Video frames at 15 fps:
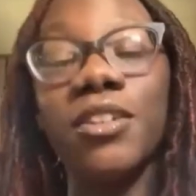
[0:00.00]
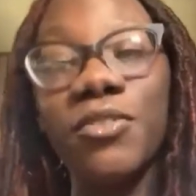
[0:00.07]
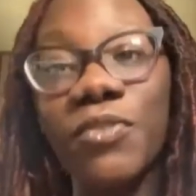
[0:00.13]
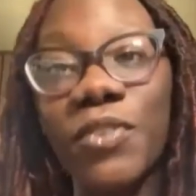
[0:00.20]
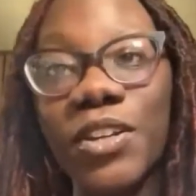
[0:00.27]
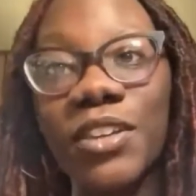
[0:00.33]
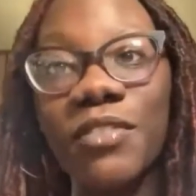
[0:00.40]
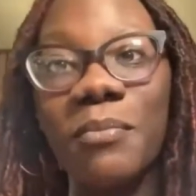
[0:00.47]

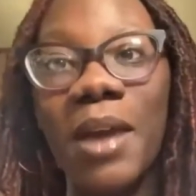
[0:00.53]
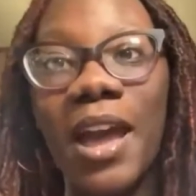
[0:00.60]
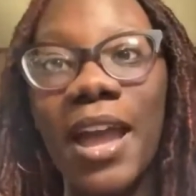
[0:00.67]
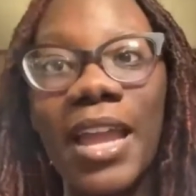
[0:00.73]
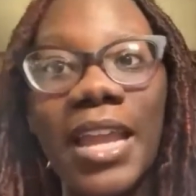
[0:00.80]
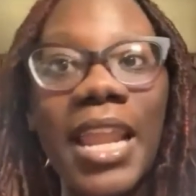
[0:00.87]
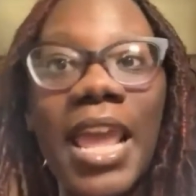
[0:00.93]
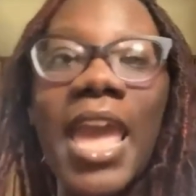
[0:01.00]
friend of
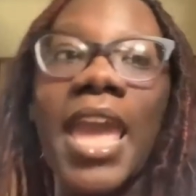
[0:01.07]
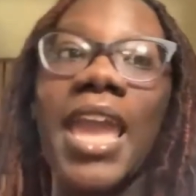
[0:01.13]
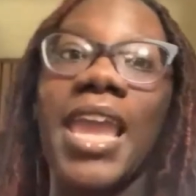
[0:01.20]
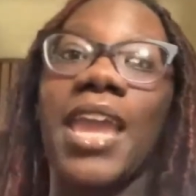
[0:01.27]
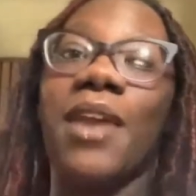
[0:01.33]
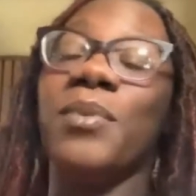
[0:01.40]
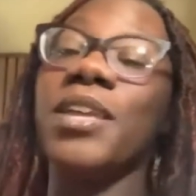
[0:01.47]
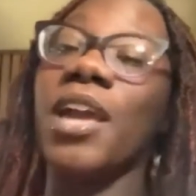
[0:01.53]
mine.
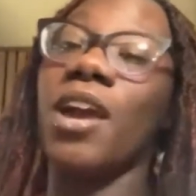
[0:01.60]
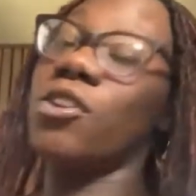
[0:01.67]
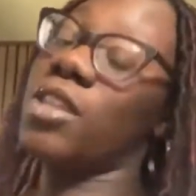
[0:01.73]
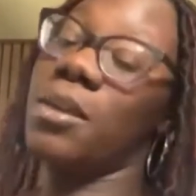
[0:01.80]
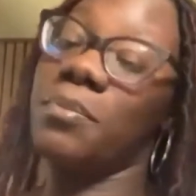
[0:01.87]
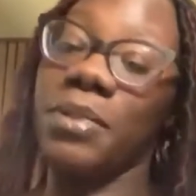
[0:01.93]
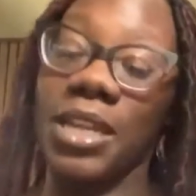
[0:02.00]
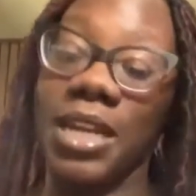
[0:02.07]
And we got on
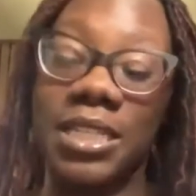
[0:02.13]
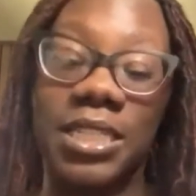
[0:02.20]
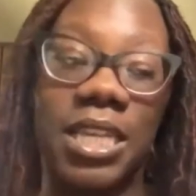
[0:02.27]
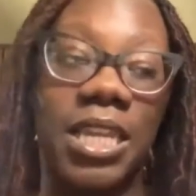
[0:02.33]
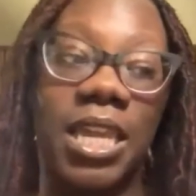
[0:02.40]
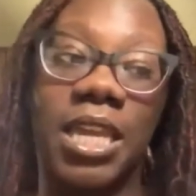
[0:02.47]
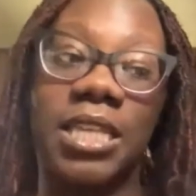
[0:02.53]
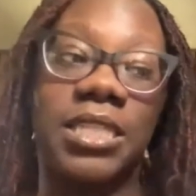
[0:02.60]
that plane. I
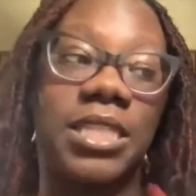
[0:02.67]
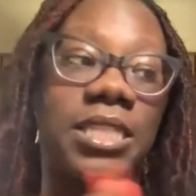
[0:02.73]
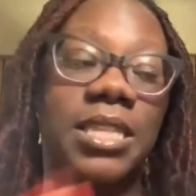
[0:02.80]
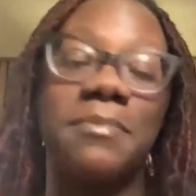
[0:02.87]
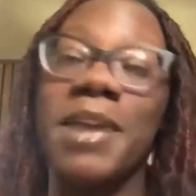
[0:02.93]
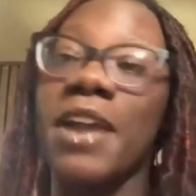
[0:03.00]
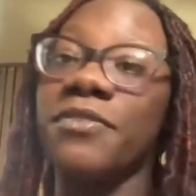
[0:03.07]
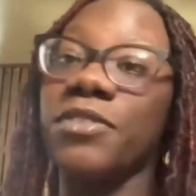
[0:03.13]
said, yes, sis,
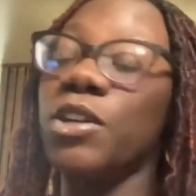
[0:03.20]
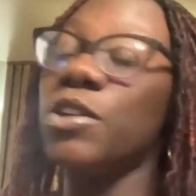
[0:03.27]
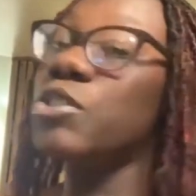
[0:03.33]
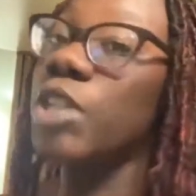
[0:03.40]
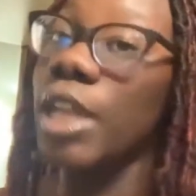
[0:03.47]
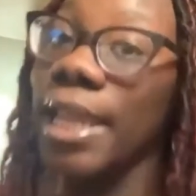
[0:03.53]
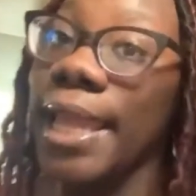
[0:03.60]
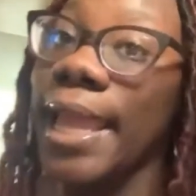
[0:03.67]
I'm gonna have to hold
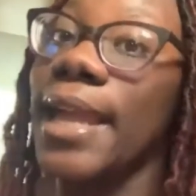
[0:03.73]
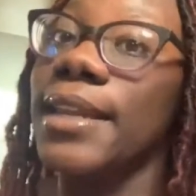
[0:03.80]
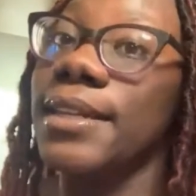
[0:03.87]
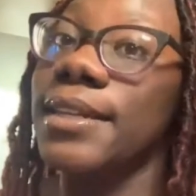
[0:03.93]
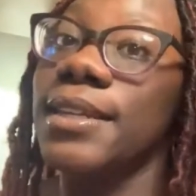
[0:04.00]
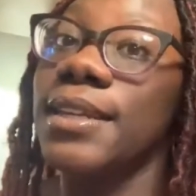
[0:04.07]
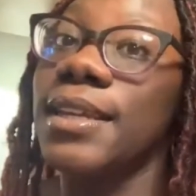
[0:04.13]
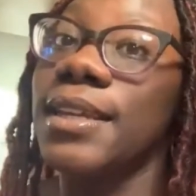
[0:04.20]
your hand.
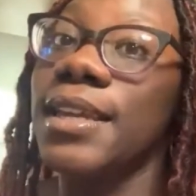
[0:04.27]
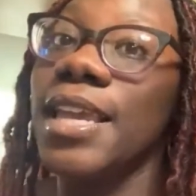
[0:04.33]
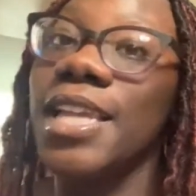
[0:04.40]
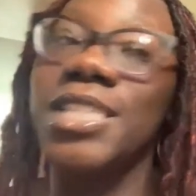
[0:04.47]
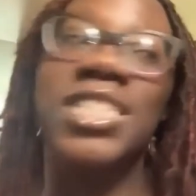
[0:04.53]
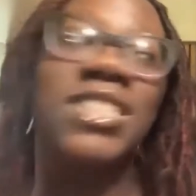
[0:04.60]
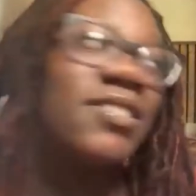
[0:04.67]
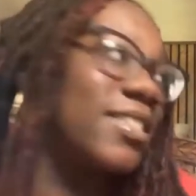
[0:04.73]

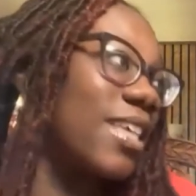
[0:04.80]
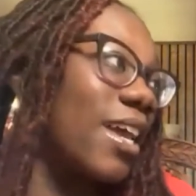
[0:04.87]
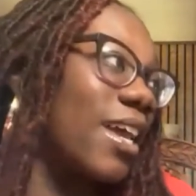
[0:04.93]
And she was like,